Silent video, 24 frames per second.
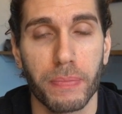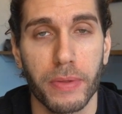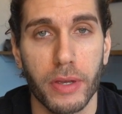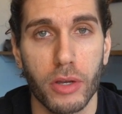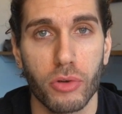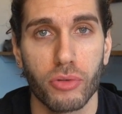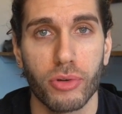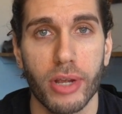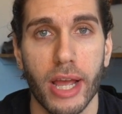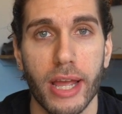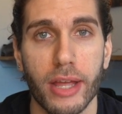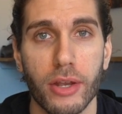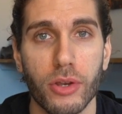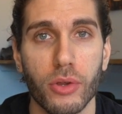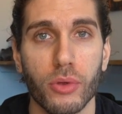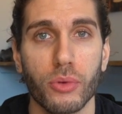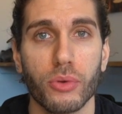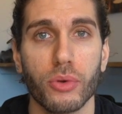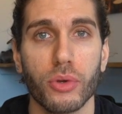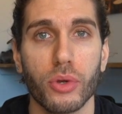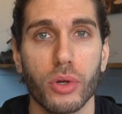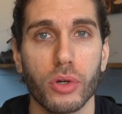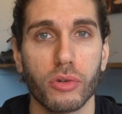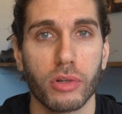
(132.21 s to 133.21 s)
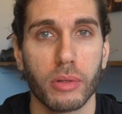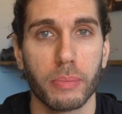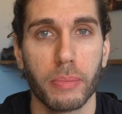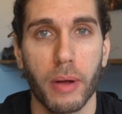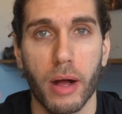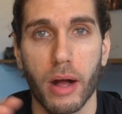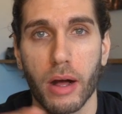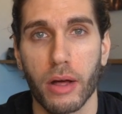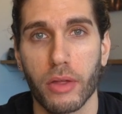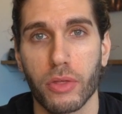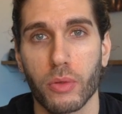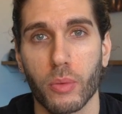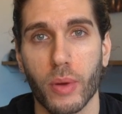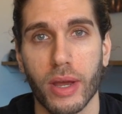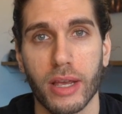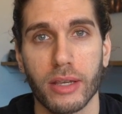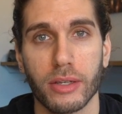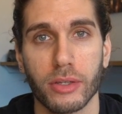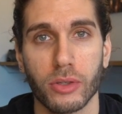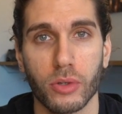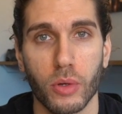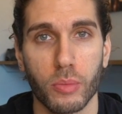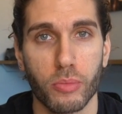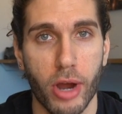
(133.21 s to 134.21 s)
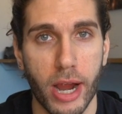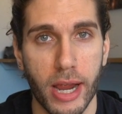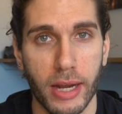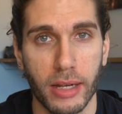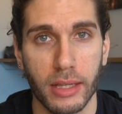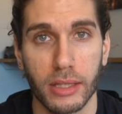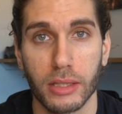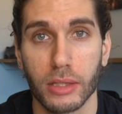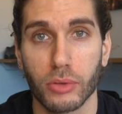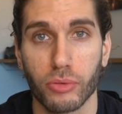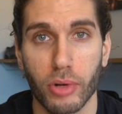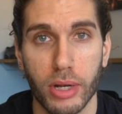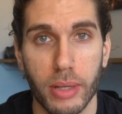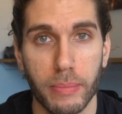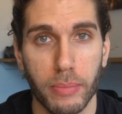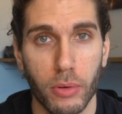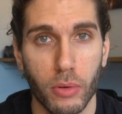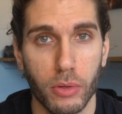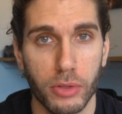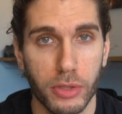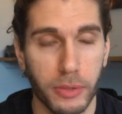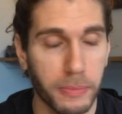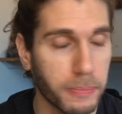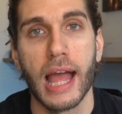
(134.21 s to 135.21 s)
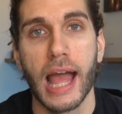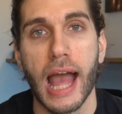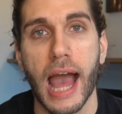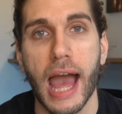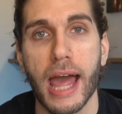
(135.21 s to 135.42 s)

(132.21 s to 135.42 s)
create new neural pathways in your brain. This is really important.